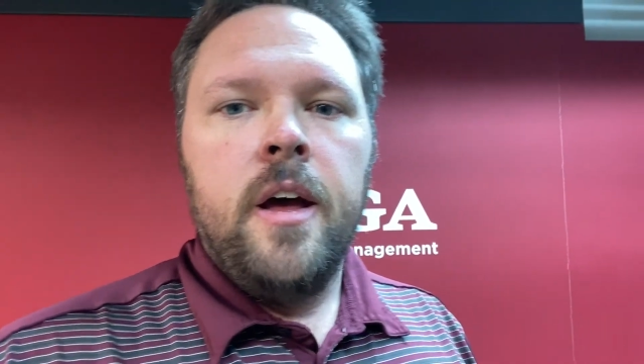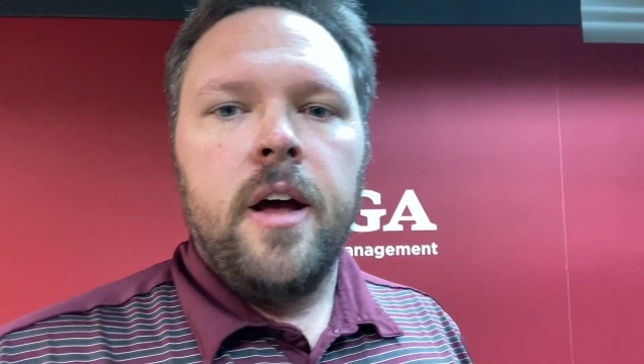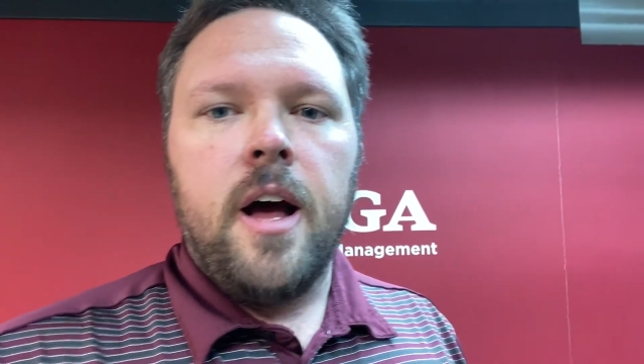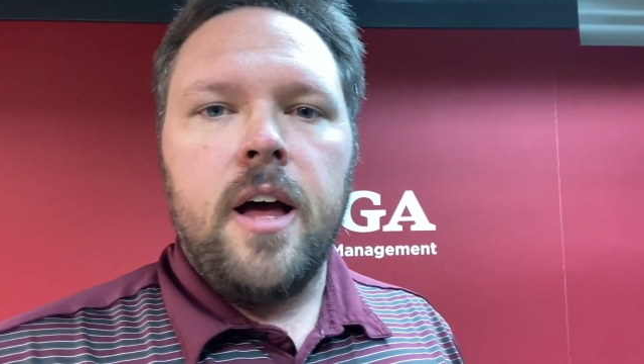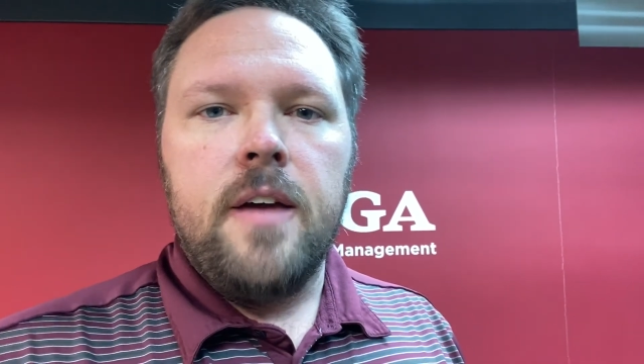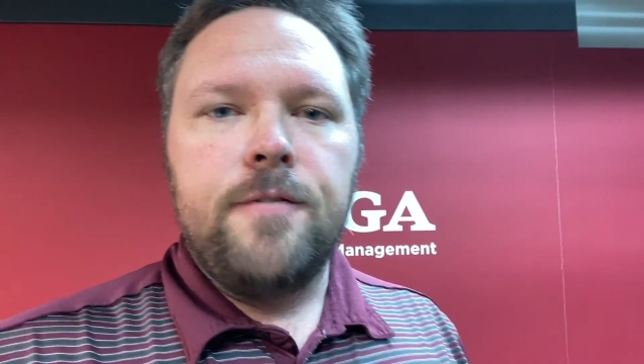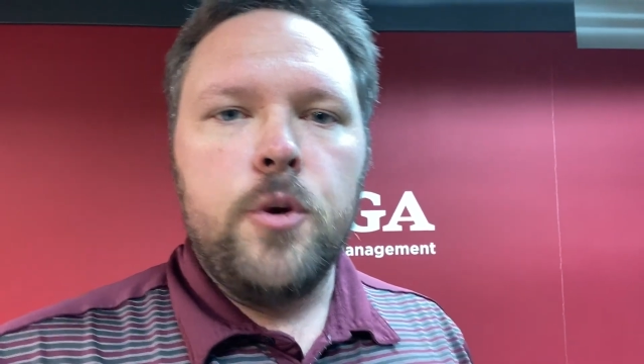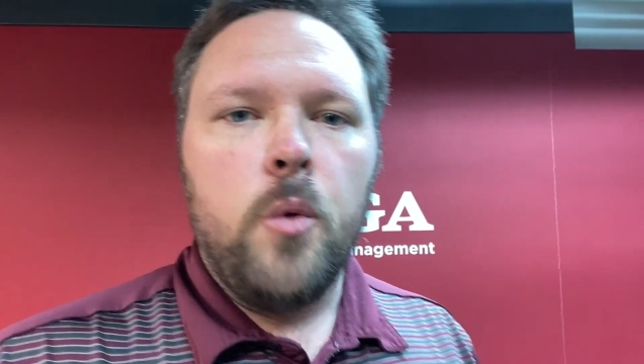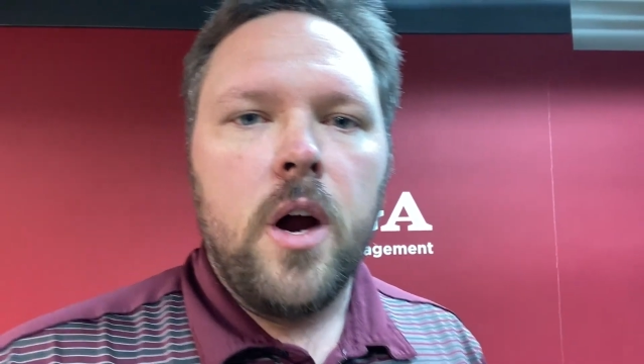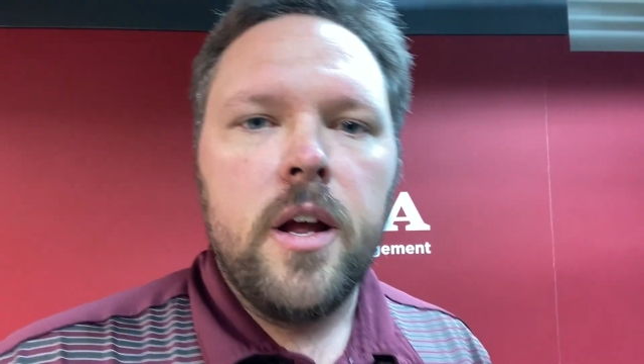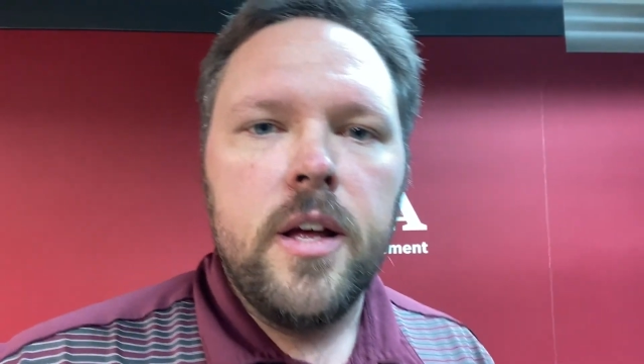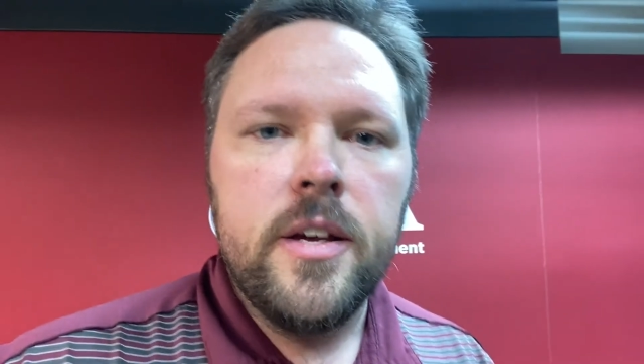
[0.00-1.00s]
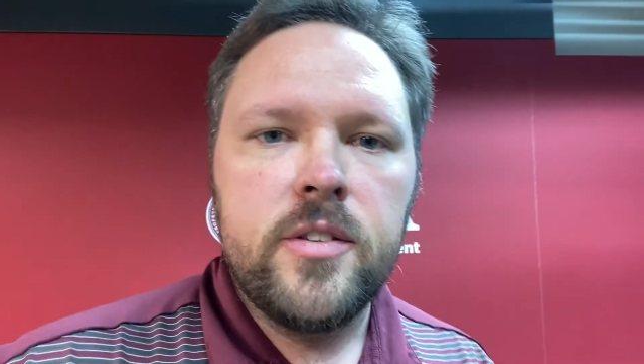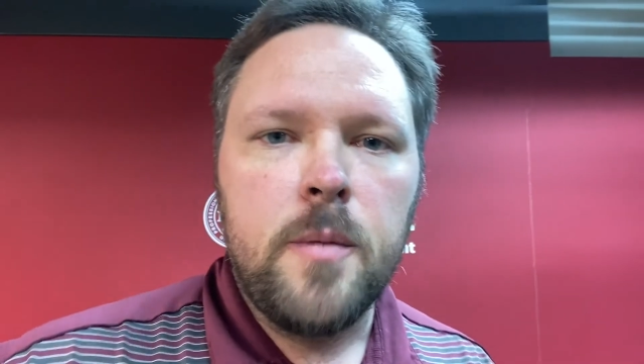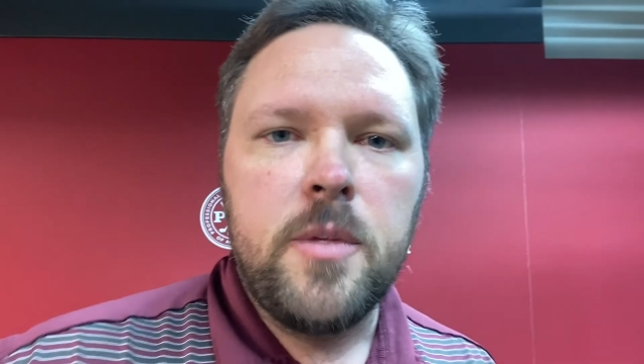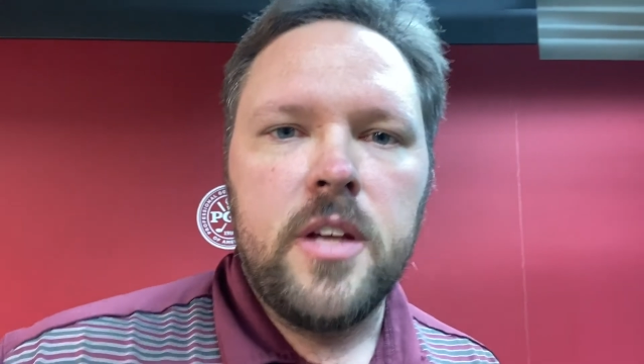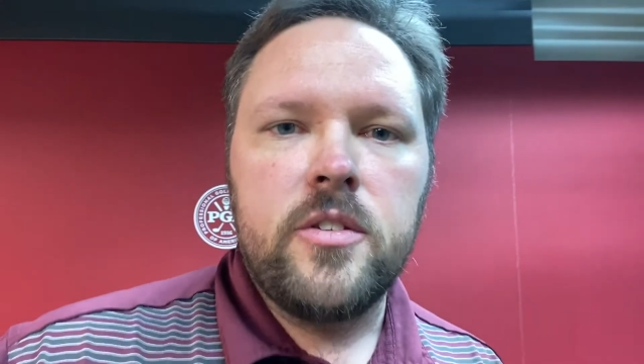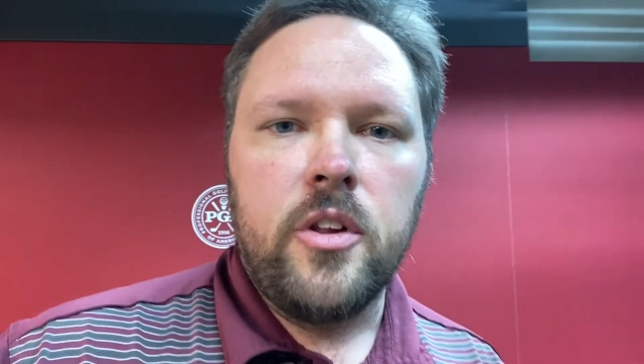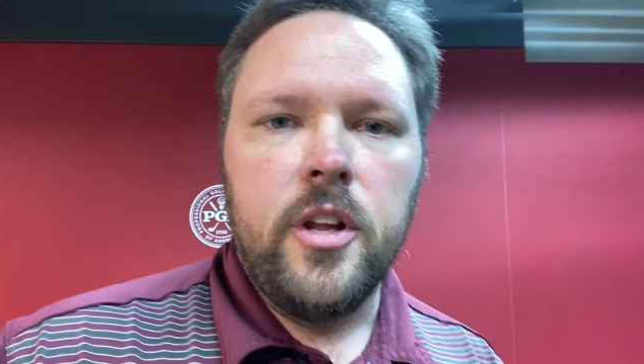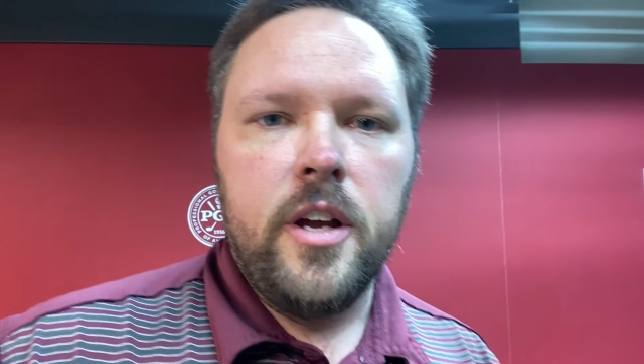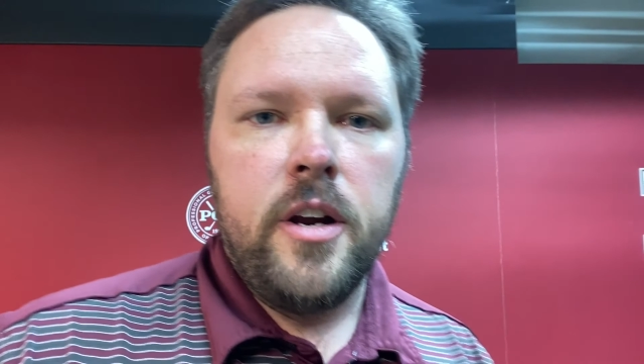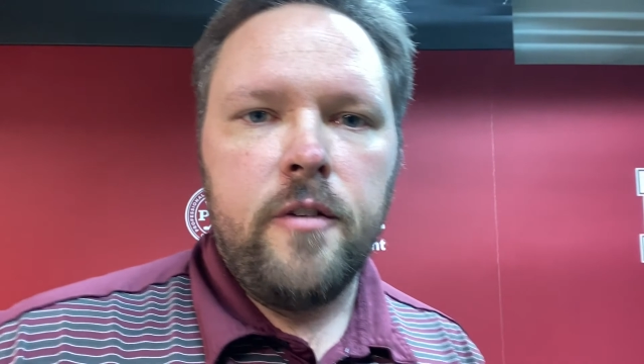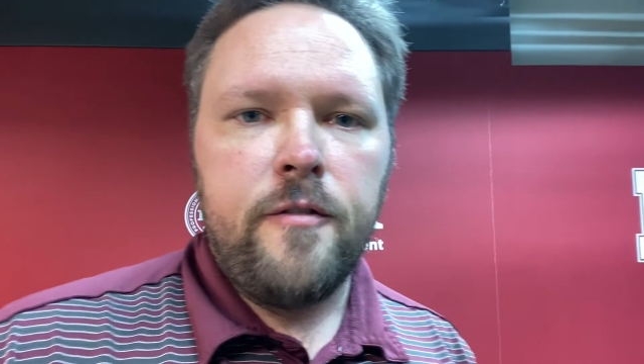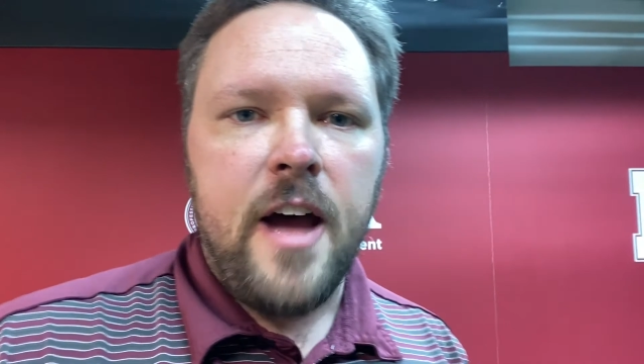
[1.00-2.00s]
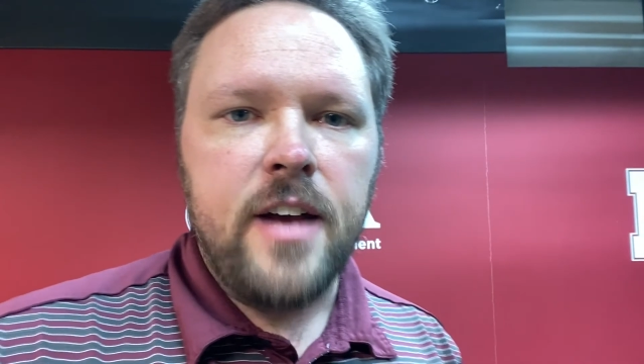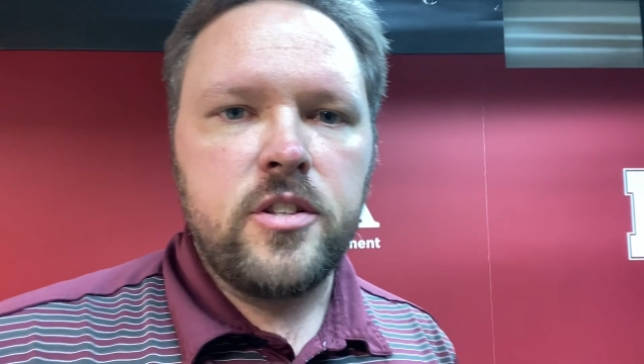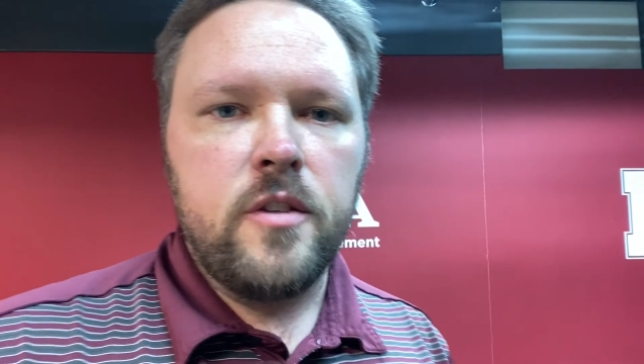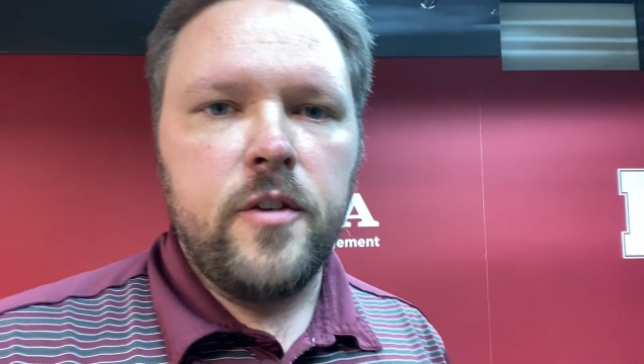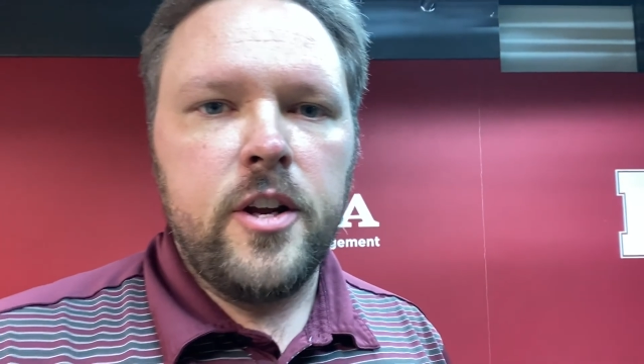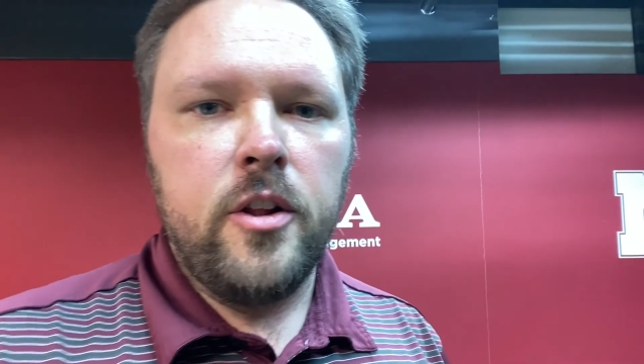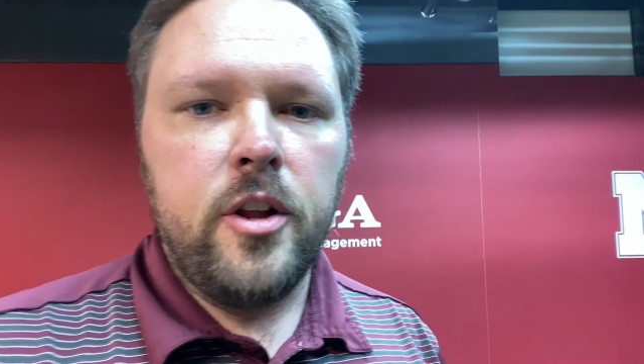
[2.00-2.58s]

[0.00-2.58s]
If you want something that's a little faster video,